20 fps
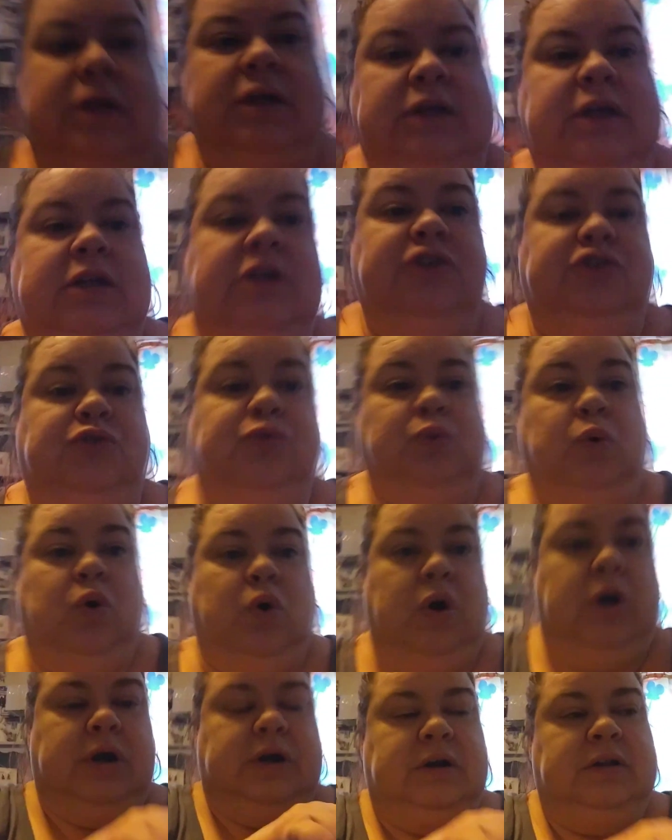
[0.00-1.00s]
in a
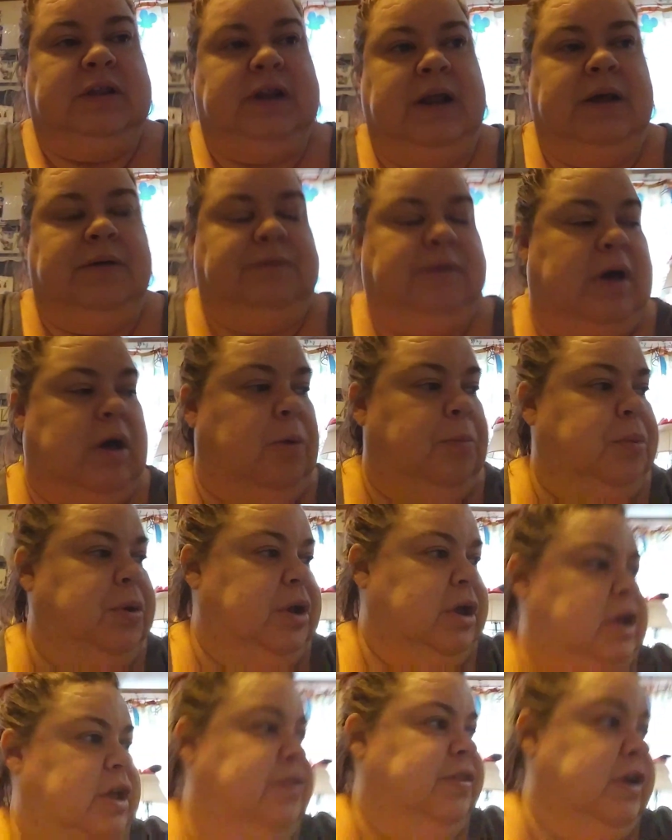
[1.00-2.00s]
drawer that I, I'll
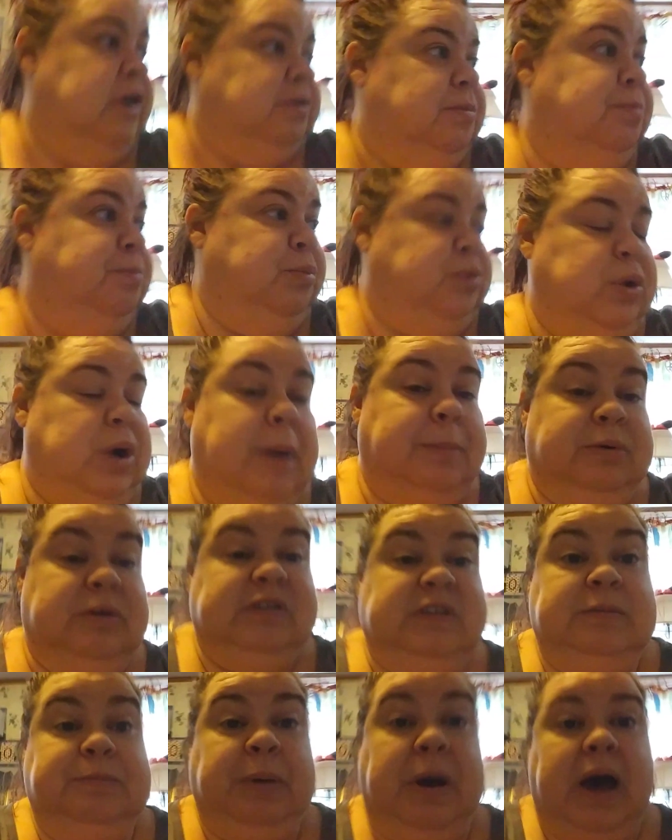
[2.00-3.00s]
put in their proper
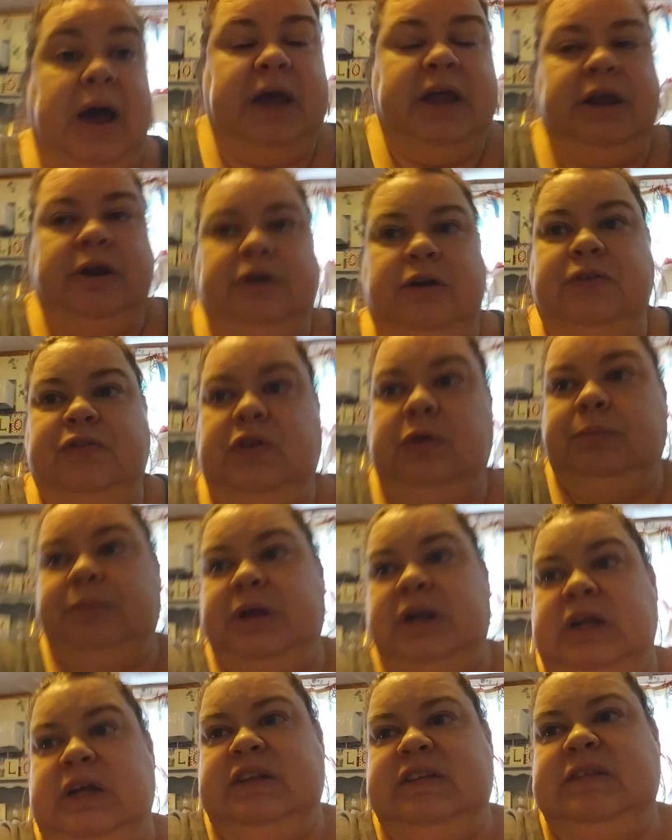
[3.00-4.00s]
spot here in a few
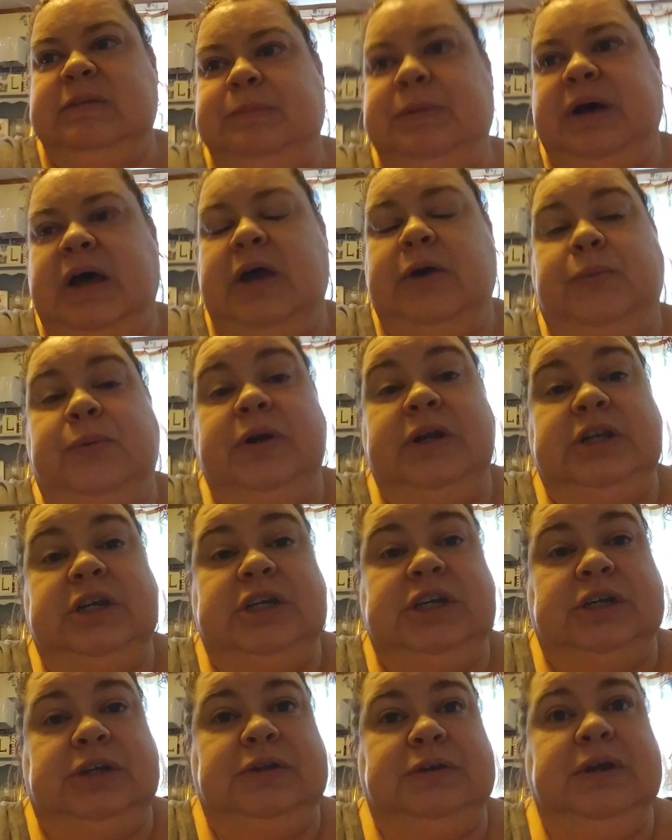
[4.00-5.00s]
minutes. But I wanted to
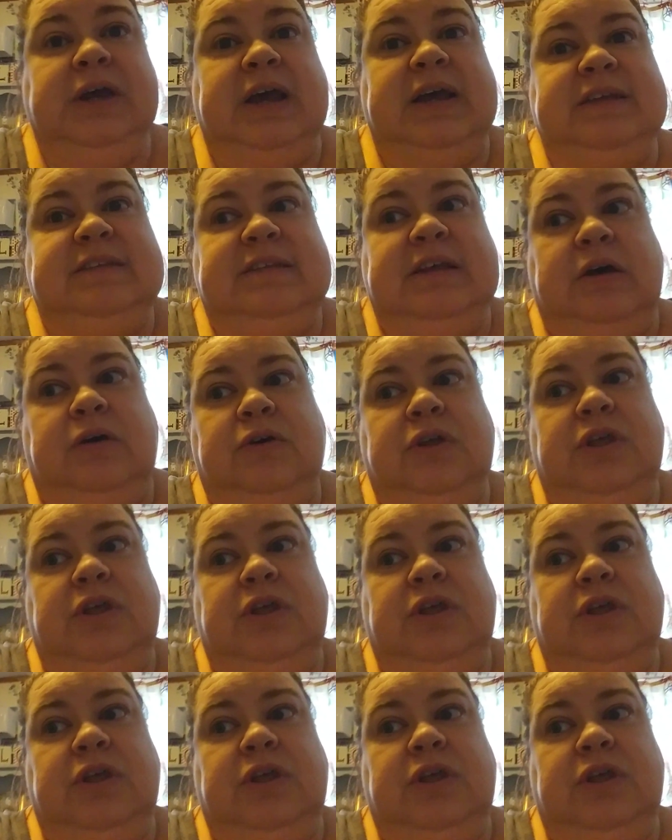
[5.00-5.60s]
show you guys how